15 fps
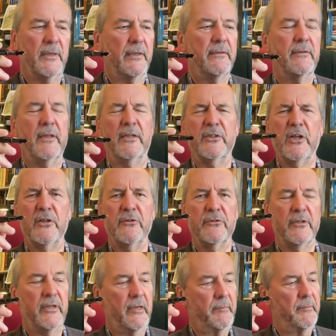They
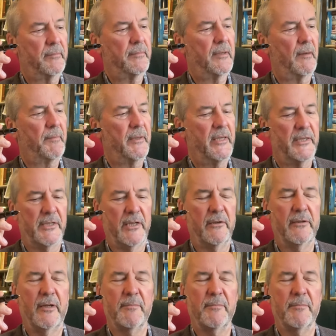changed the name a couple of years ago,